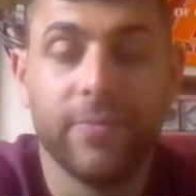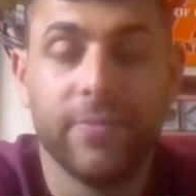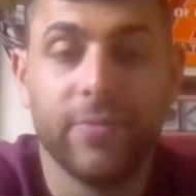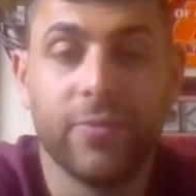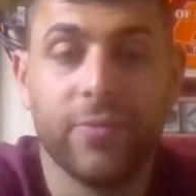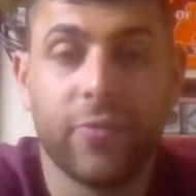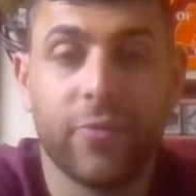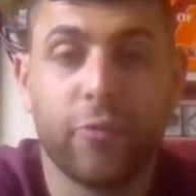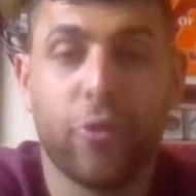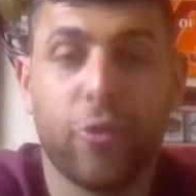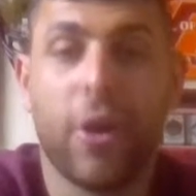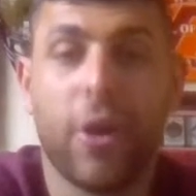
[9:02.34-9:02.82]

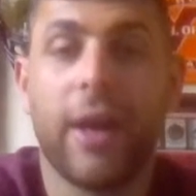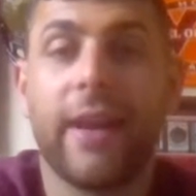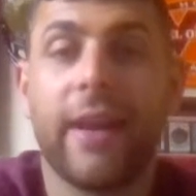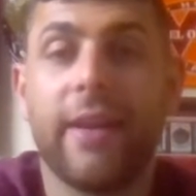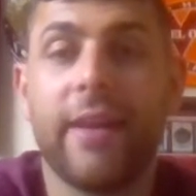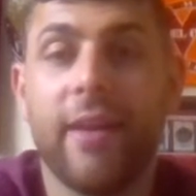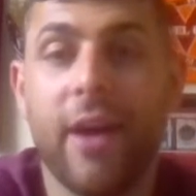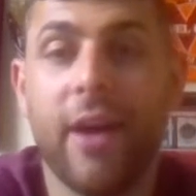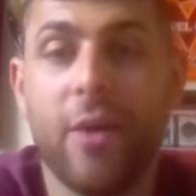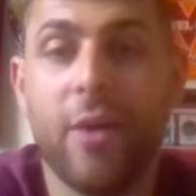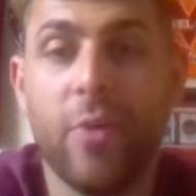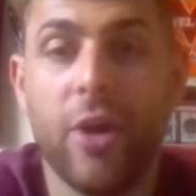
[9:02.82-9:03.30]
Friday
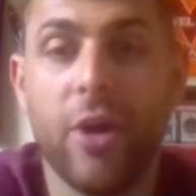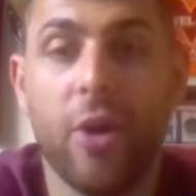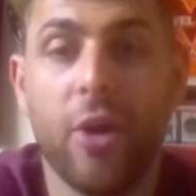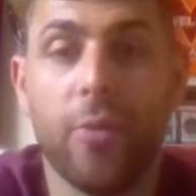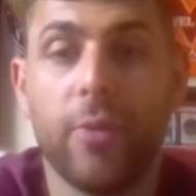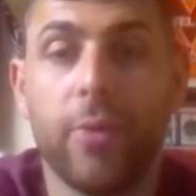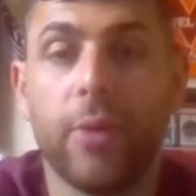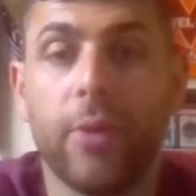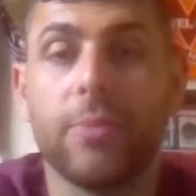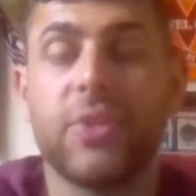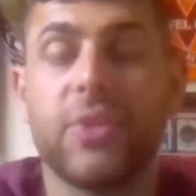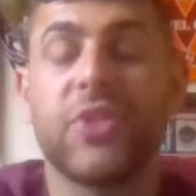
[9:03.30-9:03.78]
night, we
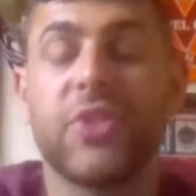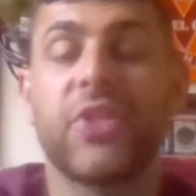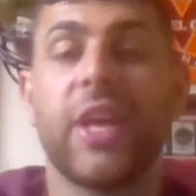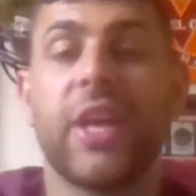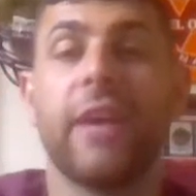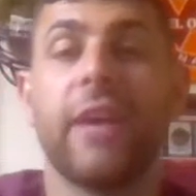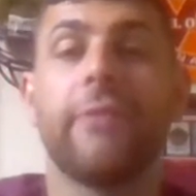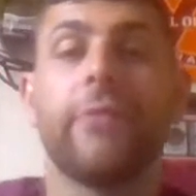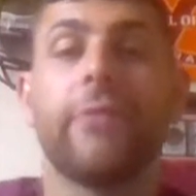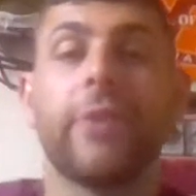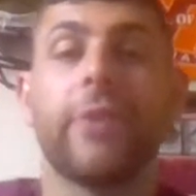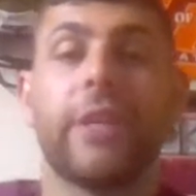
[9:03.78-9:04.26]
open up
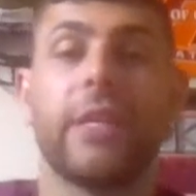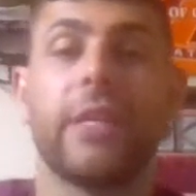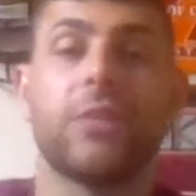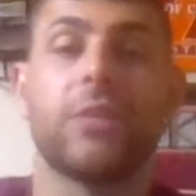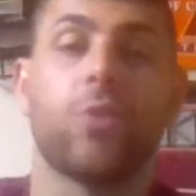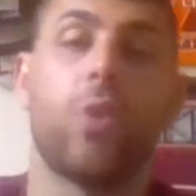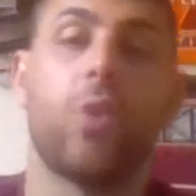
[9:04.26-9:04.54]
Stanford against